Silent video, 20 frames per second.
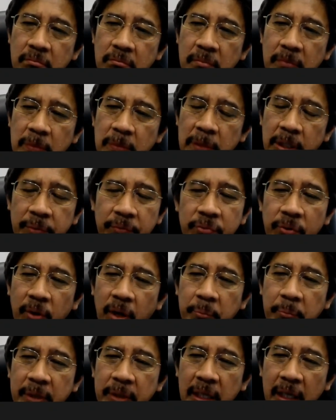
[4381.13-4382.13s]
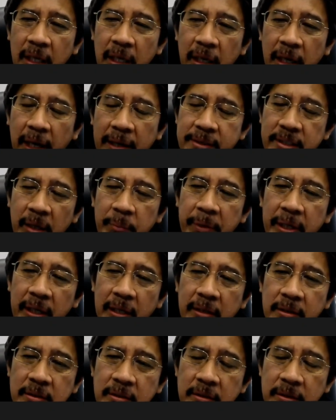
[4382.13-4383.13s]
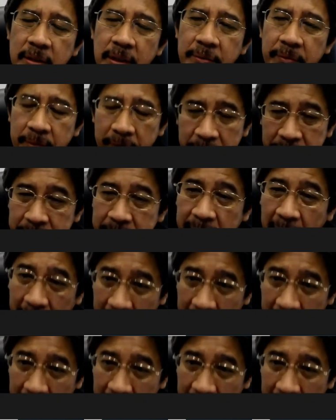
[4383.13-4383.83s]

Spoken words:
inform the examiners if that